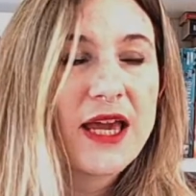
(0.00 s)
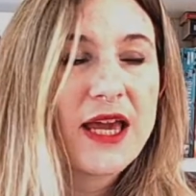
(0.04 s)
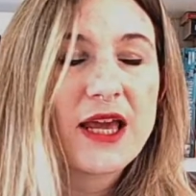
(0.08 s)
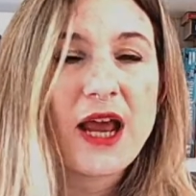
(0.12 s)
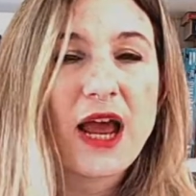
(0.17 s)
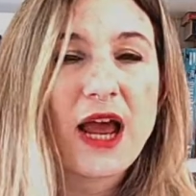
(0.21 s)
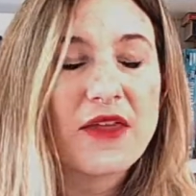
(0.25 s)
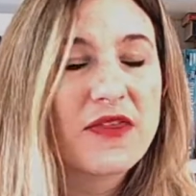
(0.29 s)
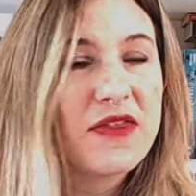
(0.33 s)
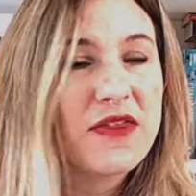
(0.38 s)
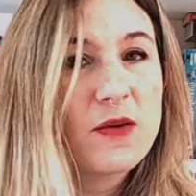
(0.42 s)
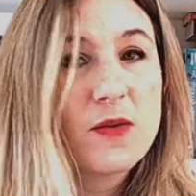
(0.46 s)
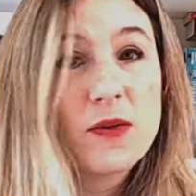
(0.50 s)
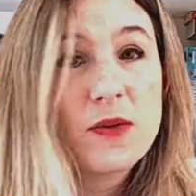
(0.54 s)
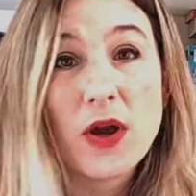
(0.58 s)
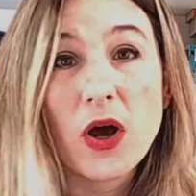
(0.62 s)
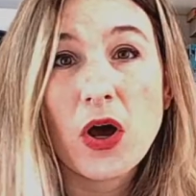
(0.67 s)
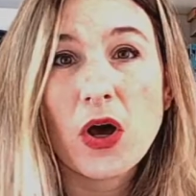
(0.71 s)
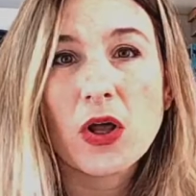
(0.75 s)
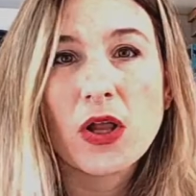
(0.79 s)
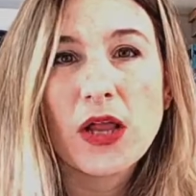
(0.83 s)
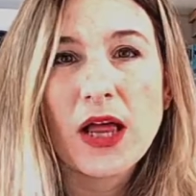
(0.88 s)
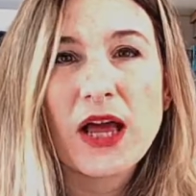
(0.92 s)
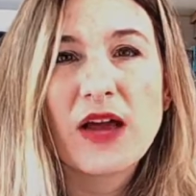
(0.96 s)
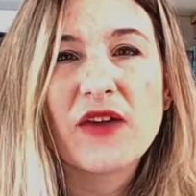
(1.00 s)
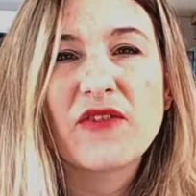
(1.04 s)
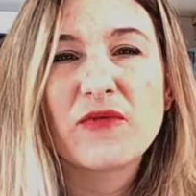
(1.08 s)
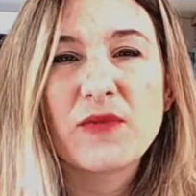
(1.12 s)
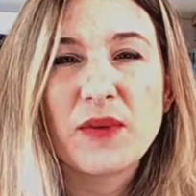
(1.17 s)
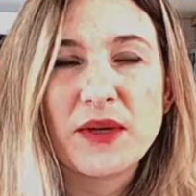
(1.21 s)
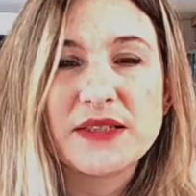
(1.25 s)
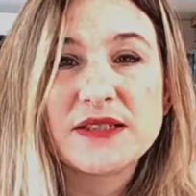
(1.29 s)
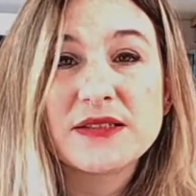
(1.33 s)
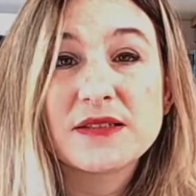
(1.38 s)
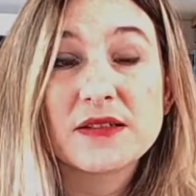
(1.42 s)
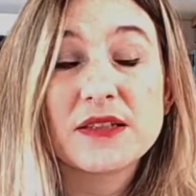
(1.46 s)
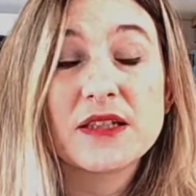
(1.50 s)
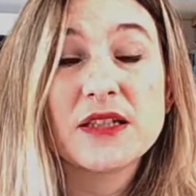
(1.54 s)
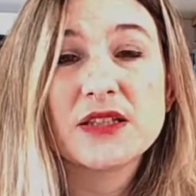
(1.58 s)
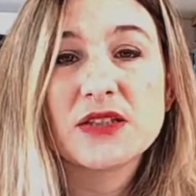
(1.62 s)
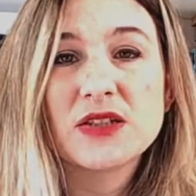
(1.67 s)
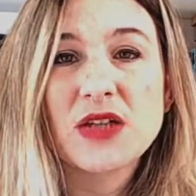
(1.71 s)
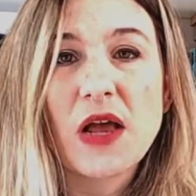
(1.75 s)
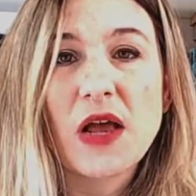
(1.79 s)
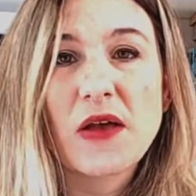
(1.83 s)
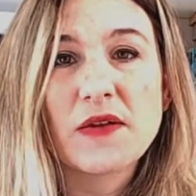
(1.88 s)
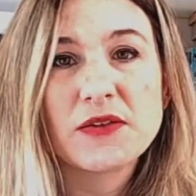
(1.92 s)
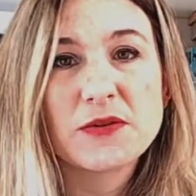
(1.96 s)
think we all have basically a soft
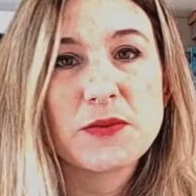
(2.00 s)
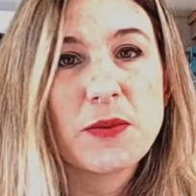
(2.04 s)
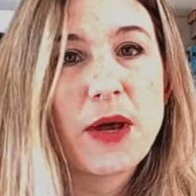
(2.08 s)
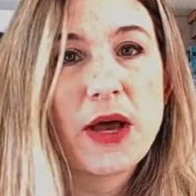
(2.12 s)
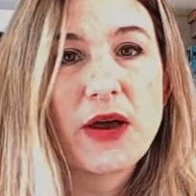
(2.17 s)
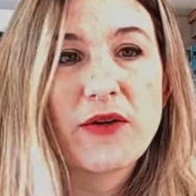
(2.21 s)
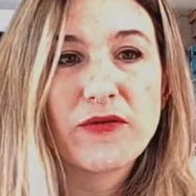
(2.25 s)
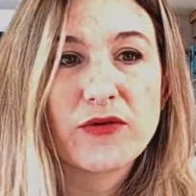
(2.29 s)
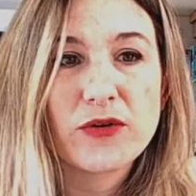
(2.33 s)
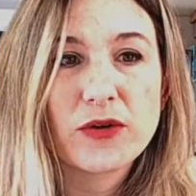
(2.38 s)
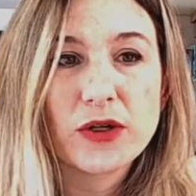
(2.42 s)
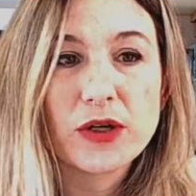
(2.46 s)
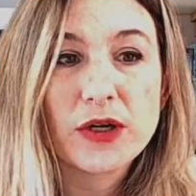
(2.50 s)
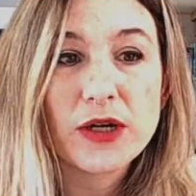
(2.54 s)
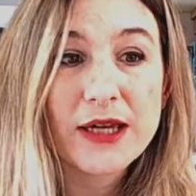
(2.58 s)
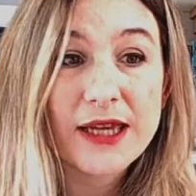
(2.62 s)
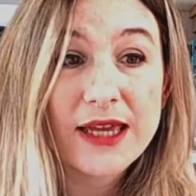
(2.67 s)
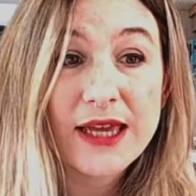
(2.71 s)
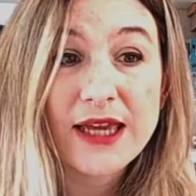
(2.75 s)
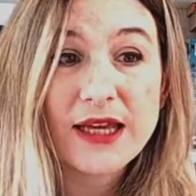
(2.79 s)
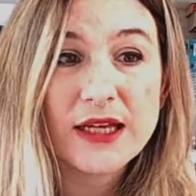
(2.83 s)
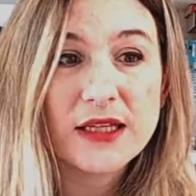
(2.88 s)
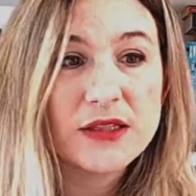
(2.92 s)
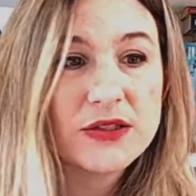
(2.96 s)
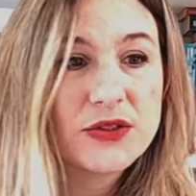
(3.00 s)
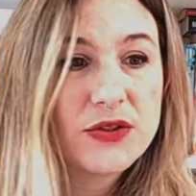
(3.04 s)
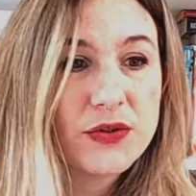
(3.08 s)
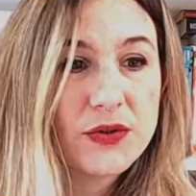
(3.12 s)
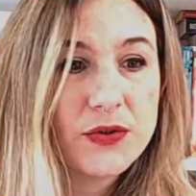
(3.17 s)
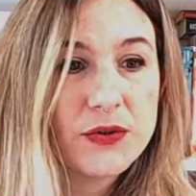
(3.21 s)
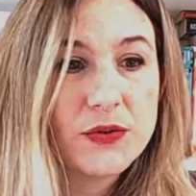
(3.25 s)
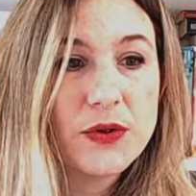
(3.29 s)
spot for kids who